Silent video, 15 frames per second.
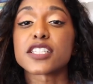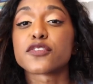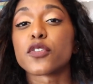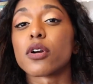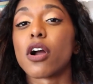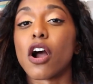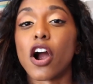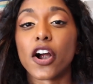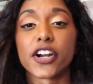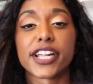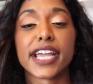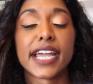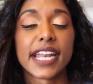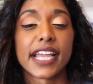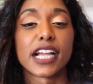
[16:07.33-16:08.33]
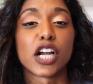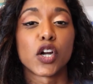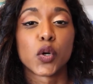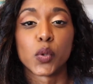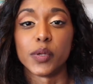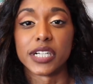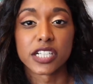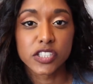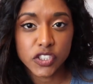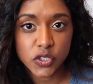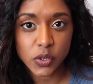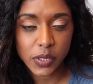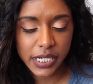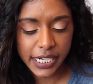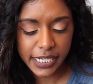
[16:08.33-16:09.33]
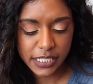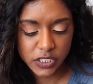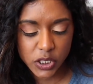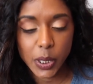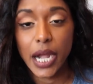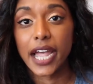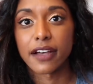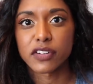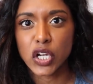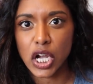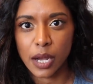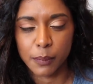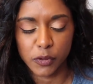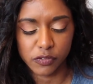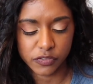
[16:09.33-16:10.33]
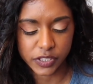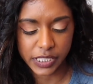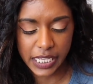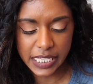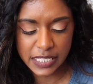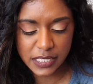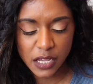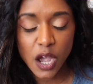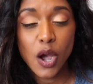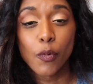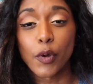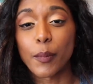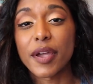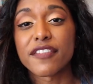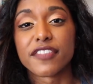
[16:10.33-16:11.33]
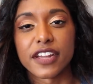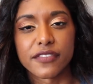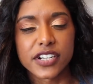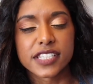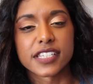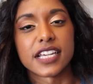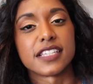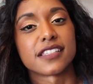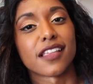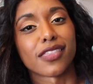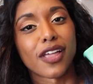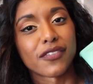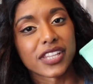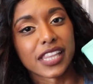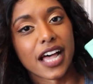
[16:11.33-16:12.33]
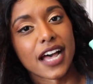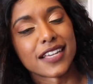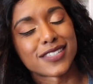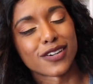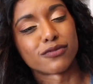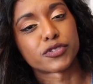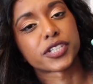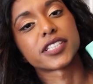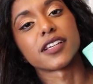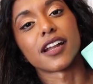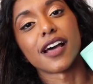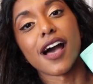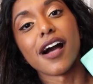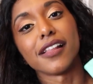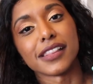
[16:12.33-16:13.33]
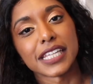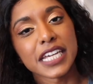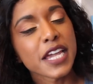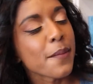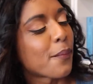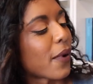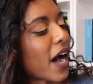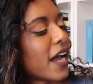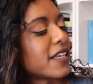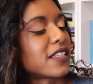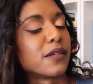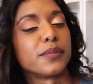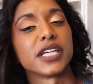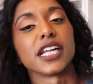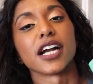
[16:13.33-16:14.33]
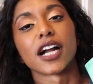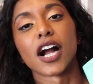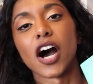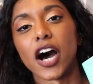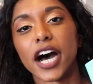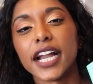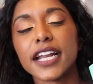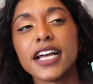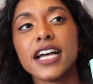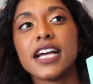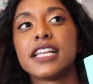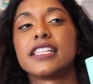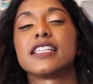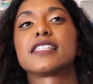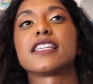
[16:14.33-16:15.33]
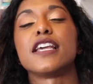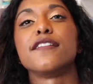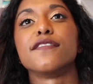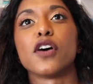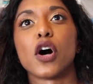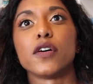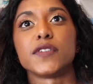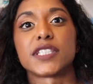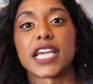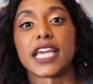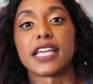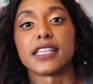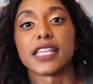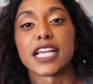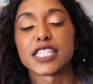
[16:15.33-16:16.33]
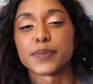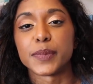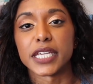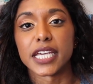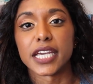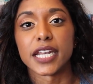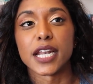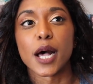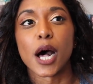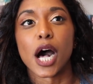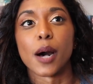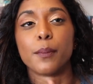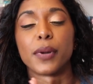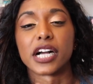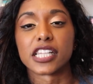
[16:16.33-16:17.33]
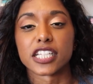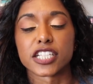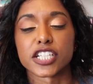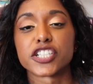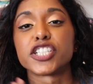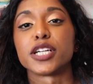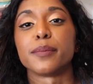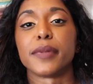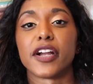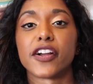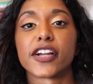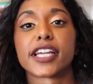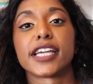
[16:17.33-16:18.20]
asked for hard-hitting queer story, so I have a couple for this. One of my favorites is The Love and Lies of Roxana Ali by Sabina Khan. This involves a lesbian Bangladeshi American